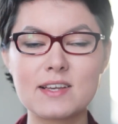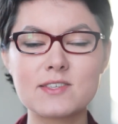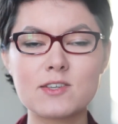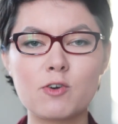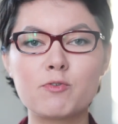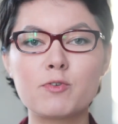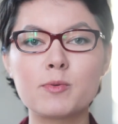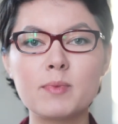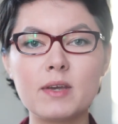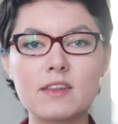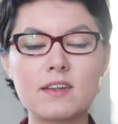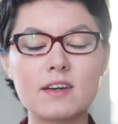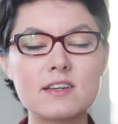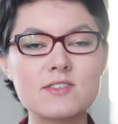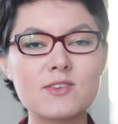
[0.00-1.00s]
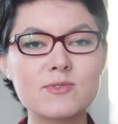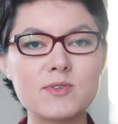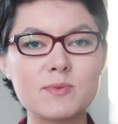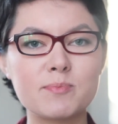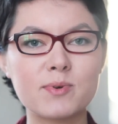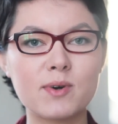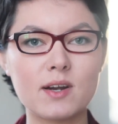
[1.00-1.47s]
So for me, there is no
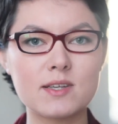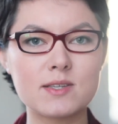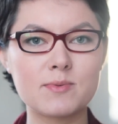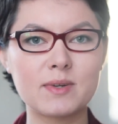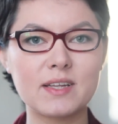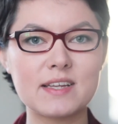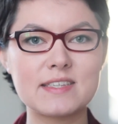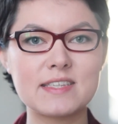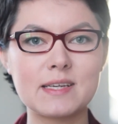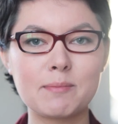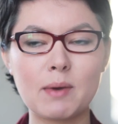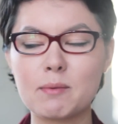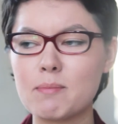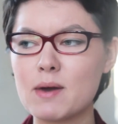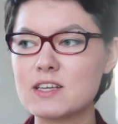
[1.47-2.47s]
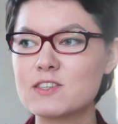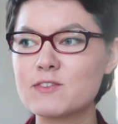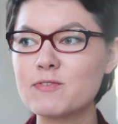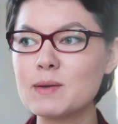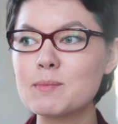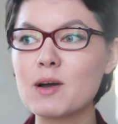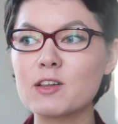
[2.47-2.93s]
surprise when I see my
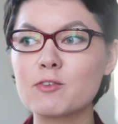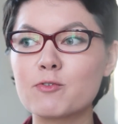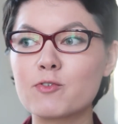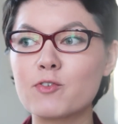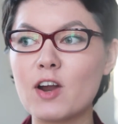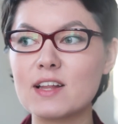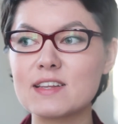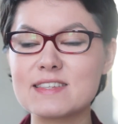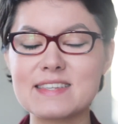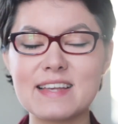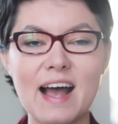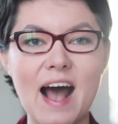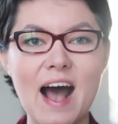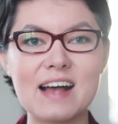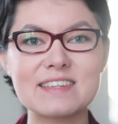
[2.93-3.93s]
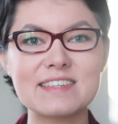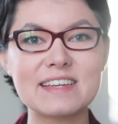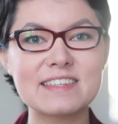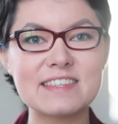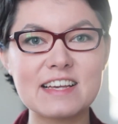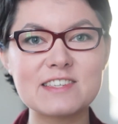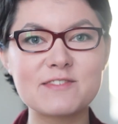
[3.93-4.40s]
best female friends are
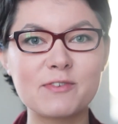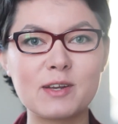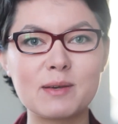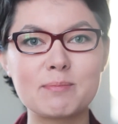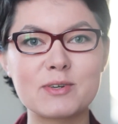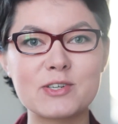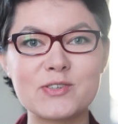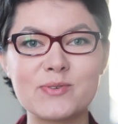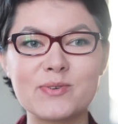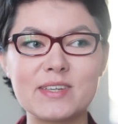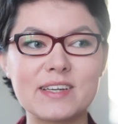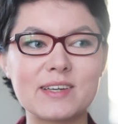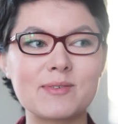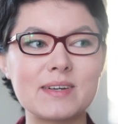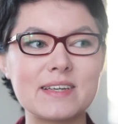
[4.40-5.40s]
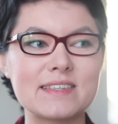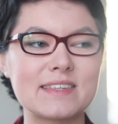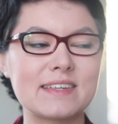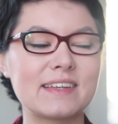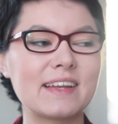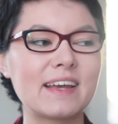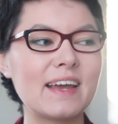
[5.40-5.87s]
successfully pursuing
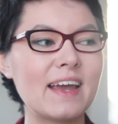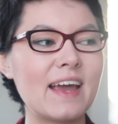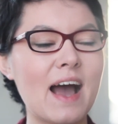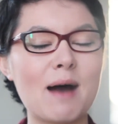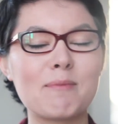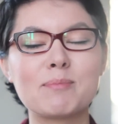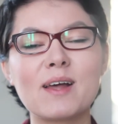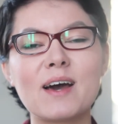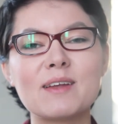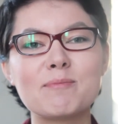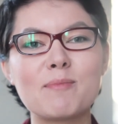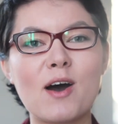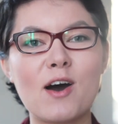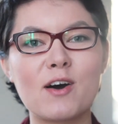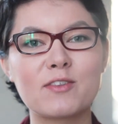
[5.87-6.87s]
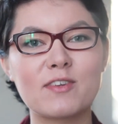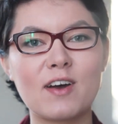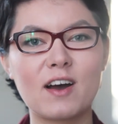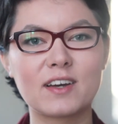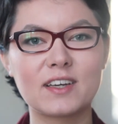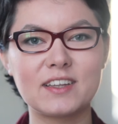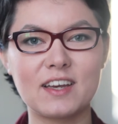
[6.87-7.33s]
degrees in applied
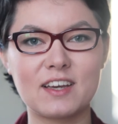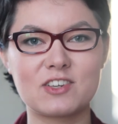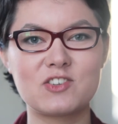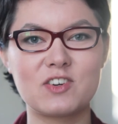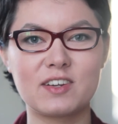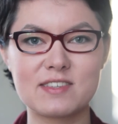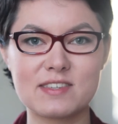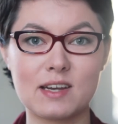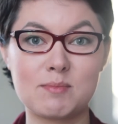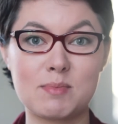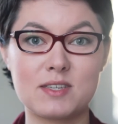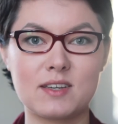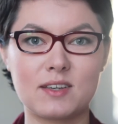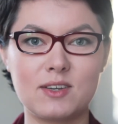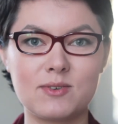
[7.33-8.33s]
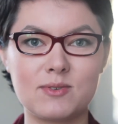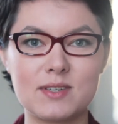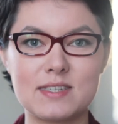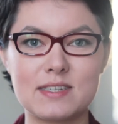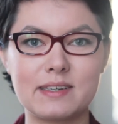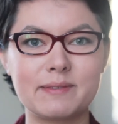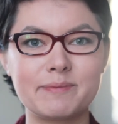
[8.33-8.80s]
math, architecture and
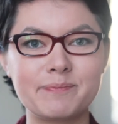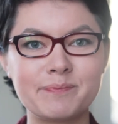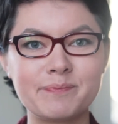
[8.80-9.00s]
cybersecurity.